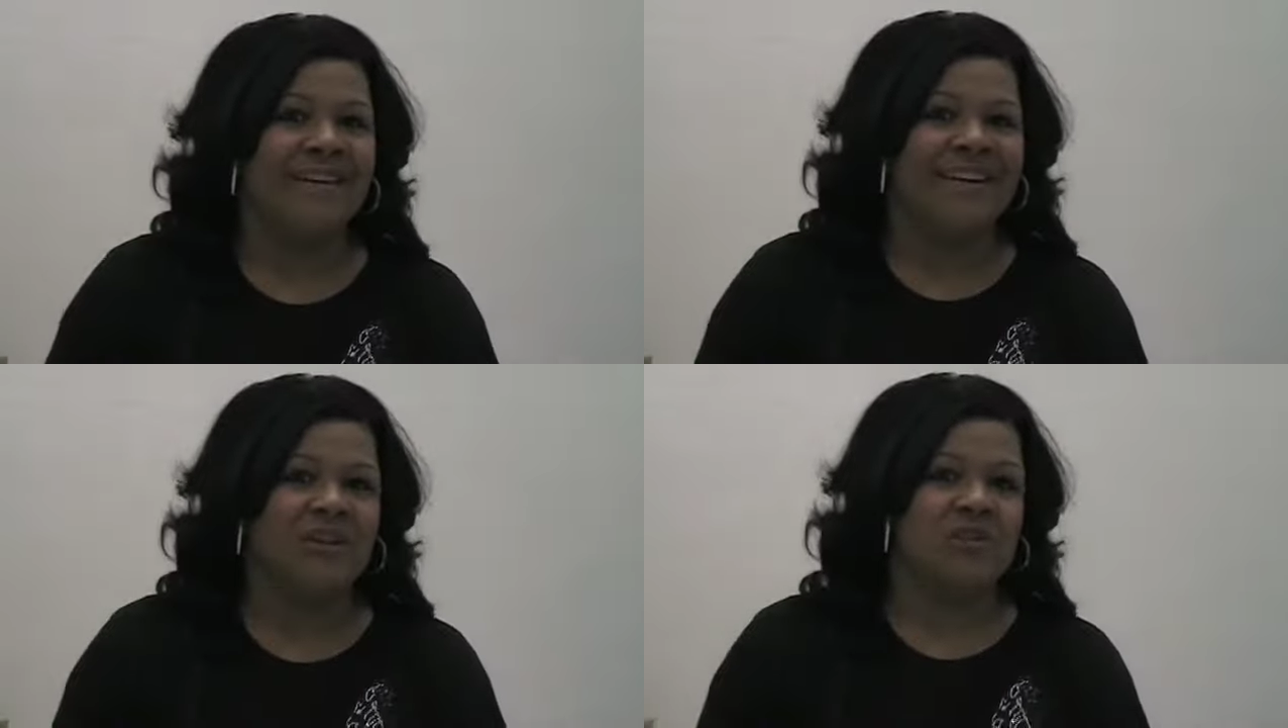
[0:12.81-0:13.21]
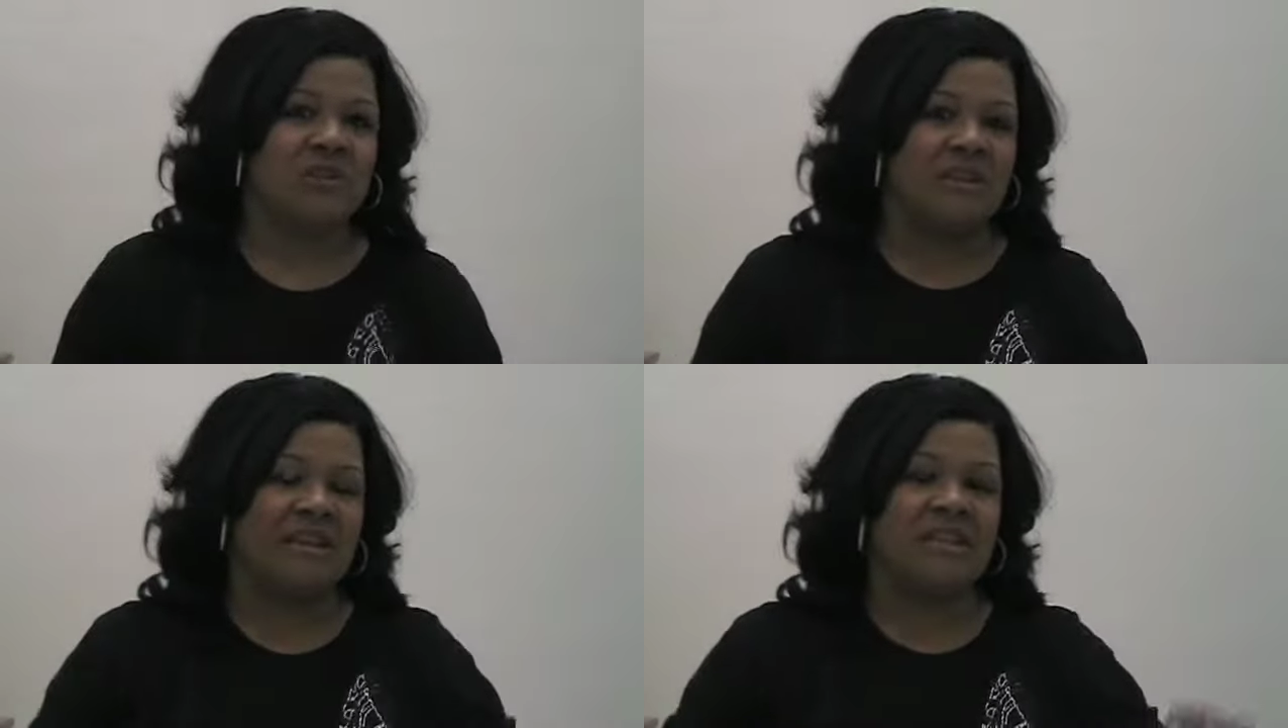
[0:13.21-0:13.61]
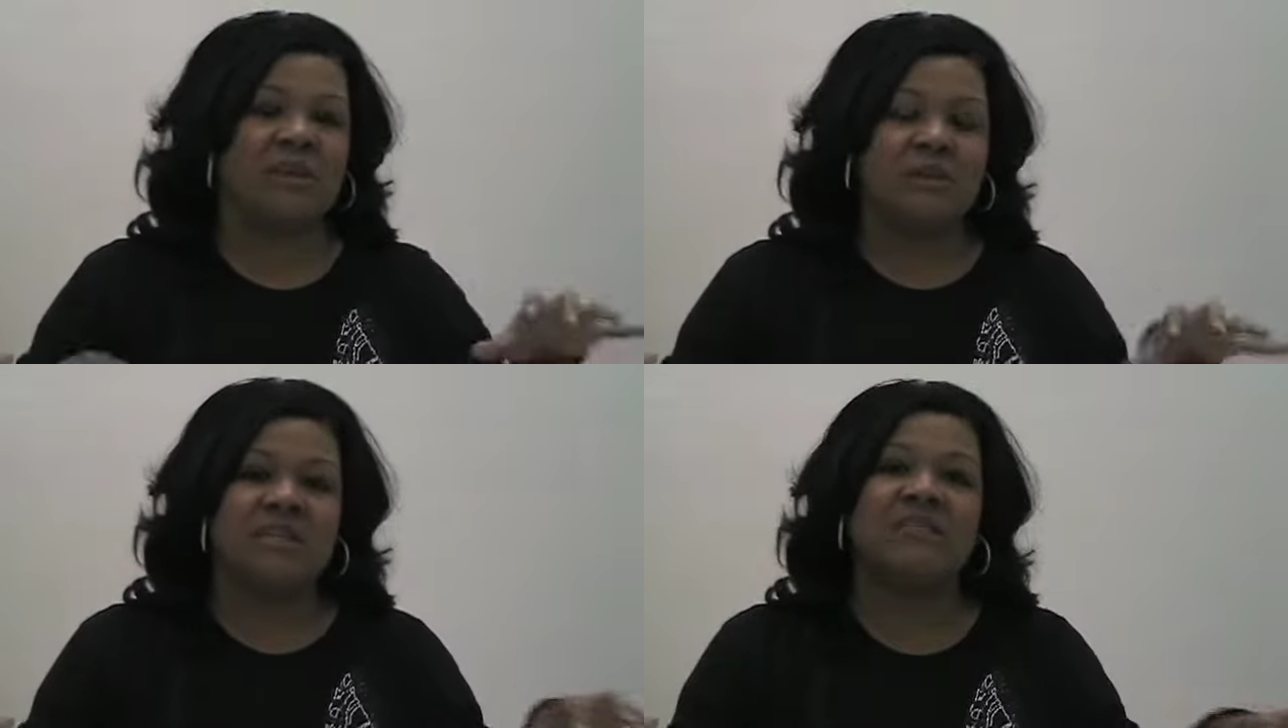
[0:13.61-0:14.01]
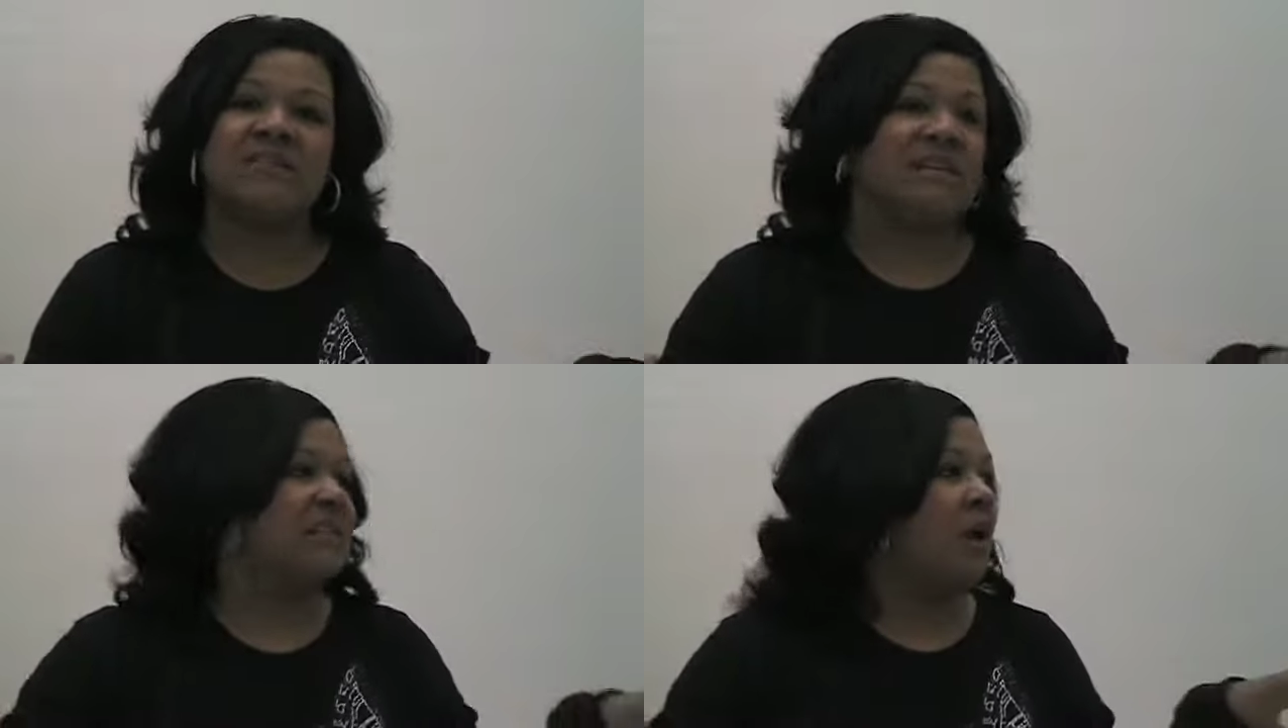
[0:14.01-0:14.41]
You know, so the
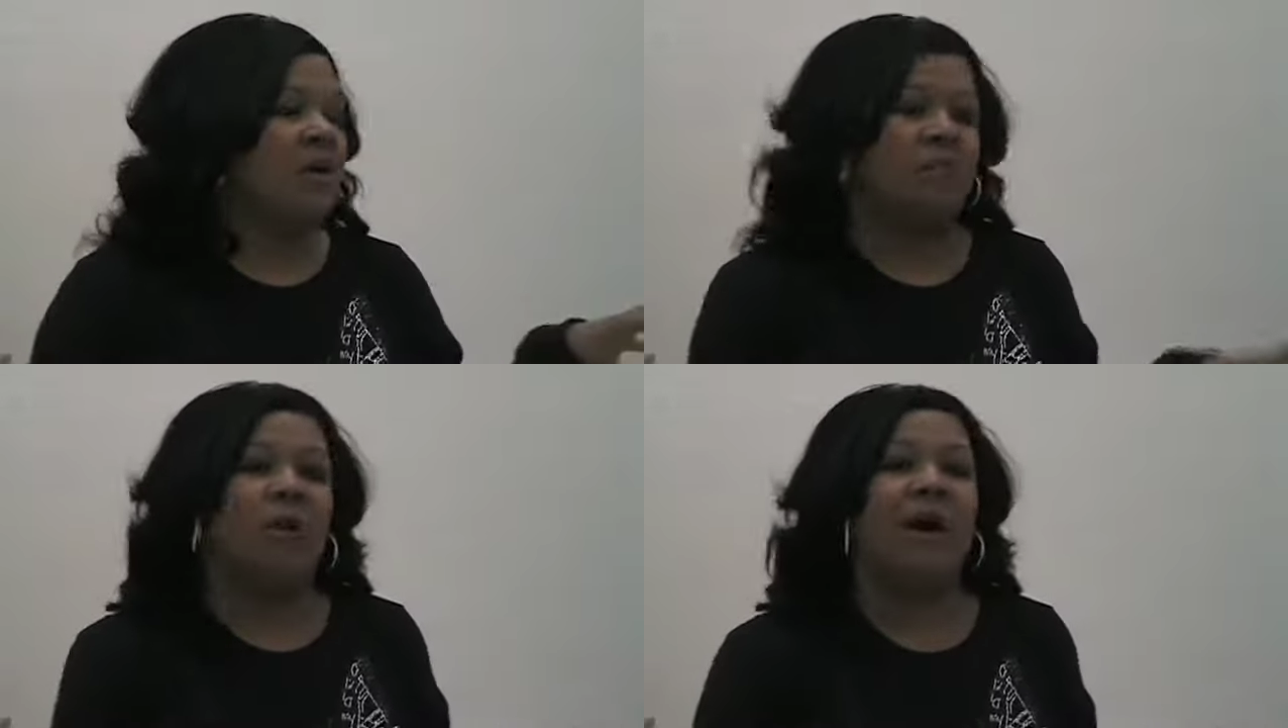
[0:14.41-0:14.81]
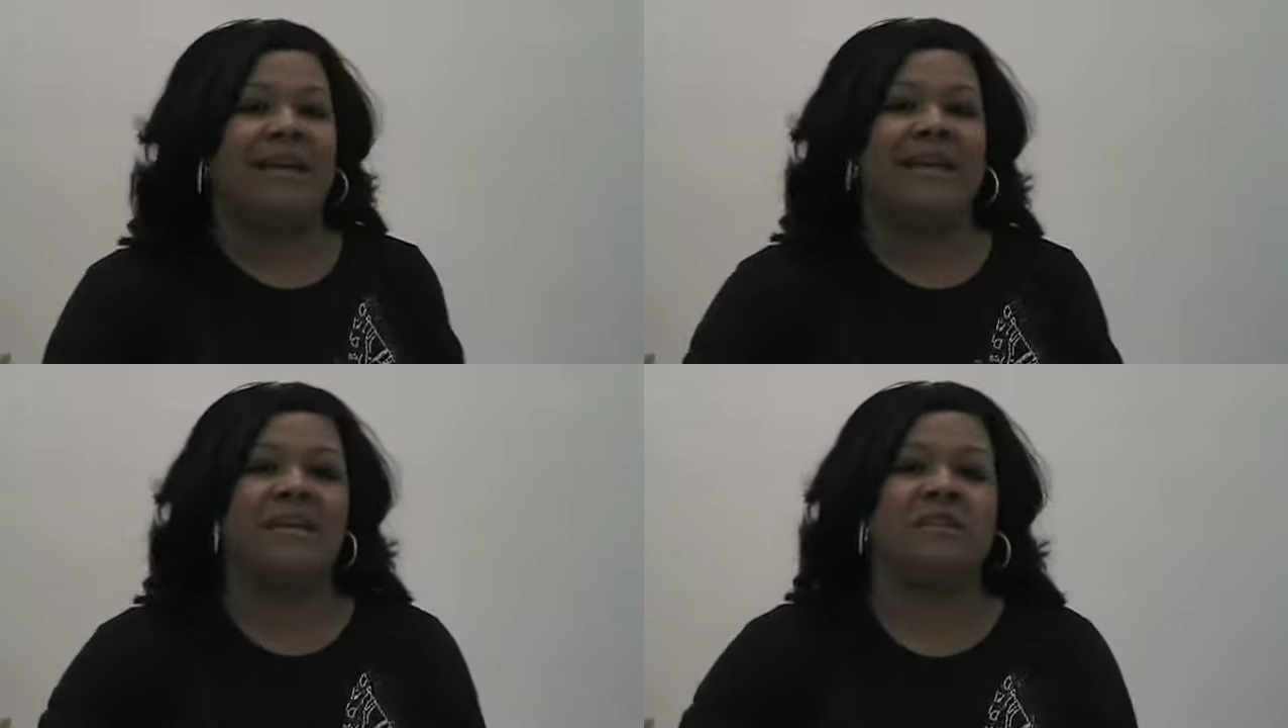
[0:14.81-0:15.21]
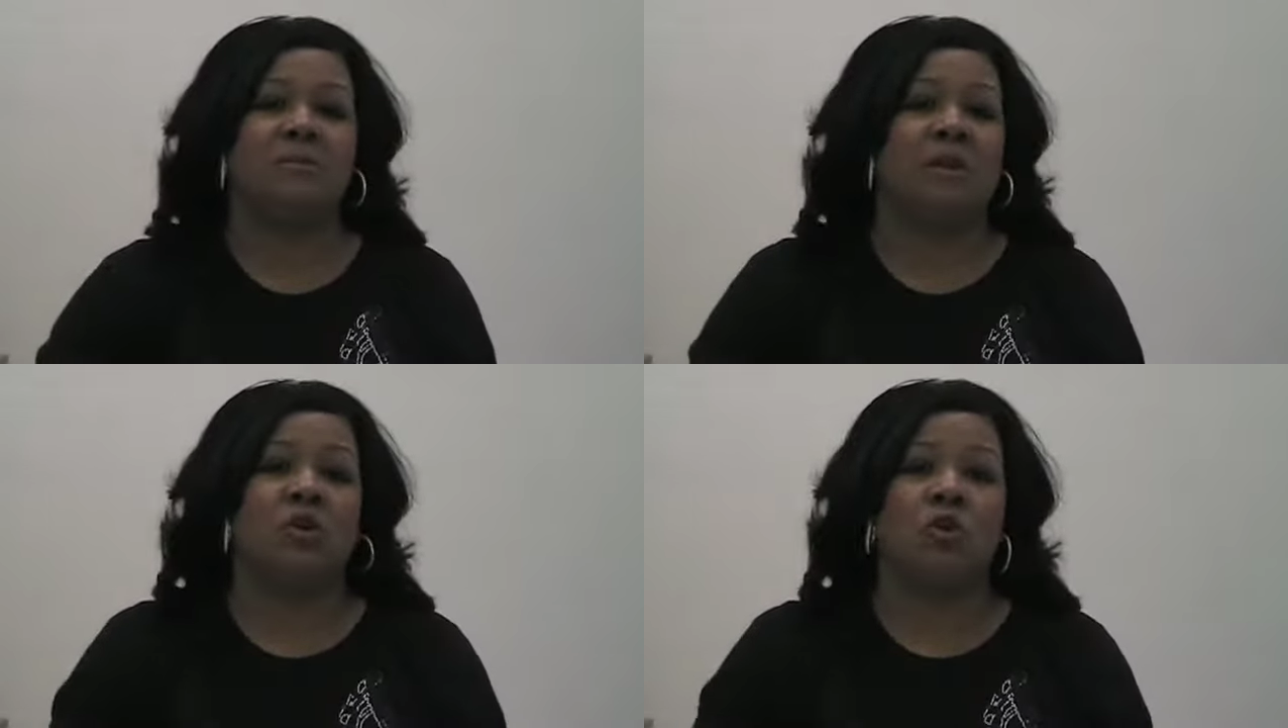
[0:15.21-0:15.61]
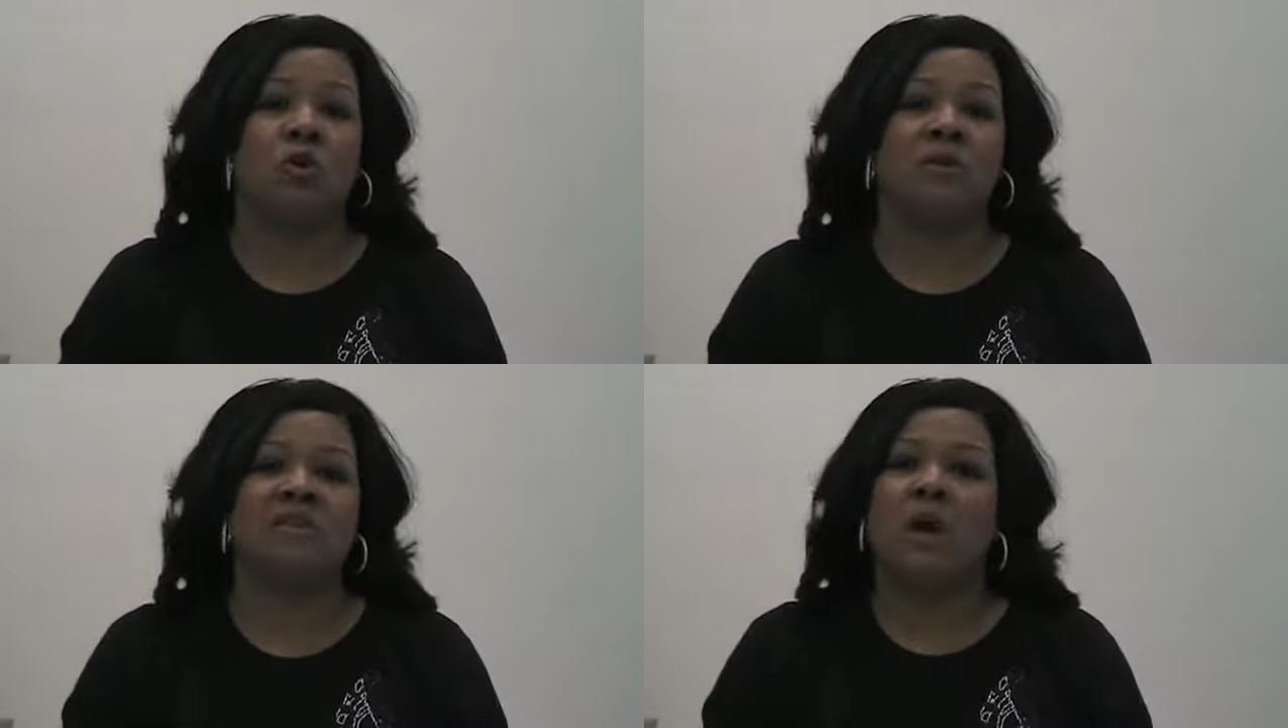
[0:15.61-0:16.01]
exclusivity has already bought into many
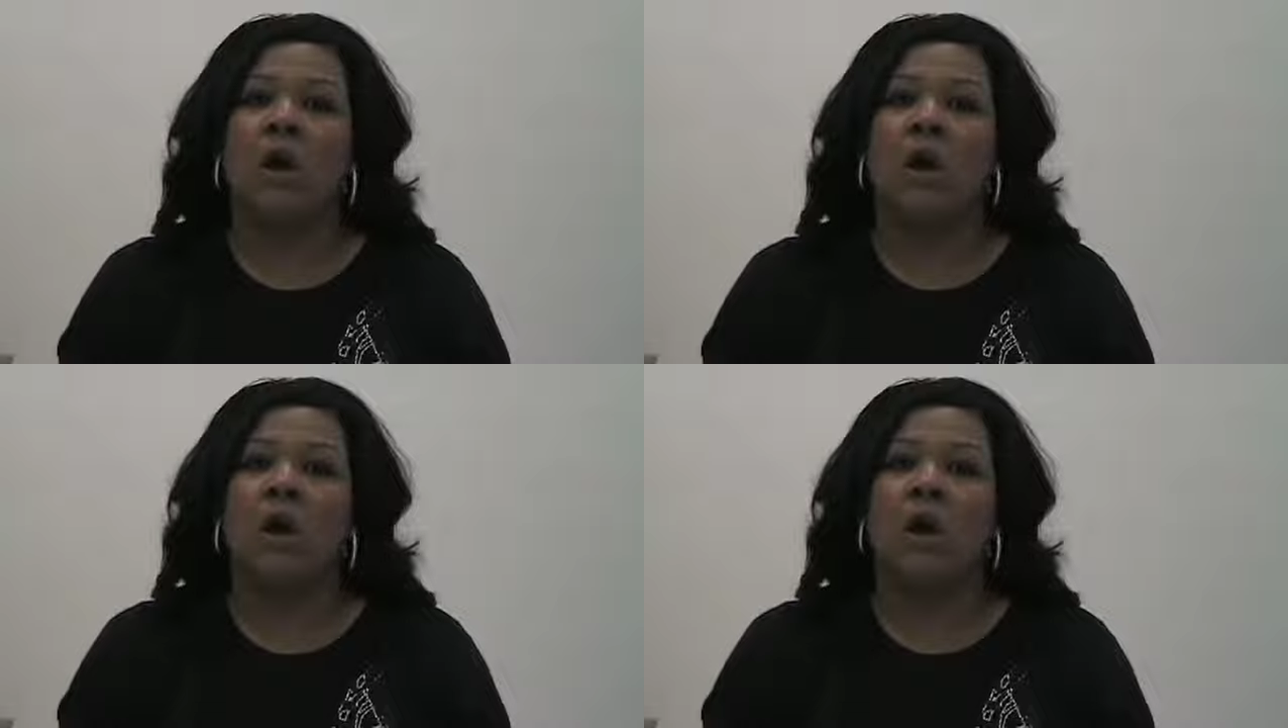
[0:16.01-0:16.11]
girls.